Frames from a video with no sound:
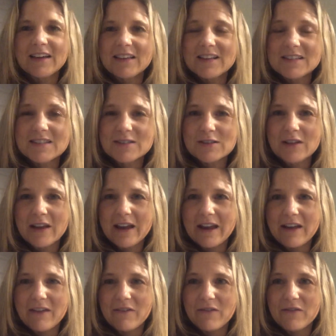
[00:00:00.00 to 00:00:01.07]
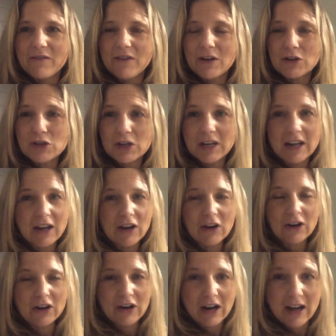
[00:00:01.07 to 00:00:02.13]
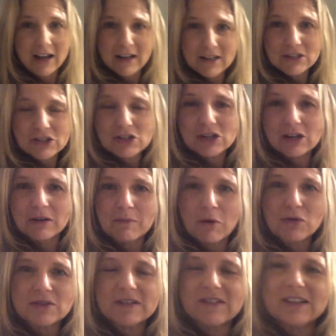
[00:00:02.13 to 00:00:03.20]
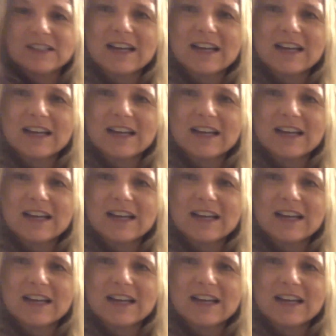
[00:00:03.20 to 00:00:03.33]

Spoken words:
This is a functioning garage most of the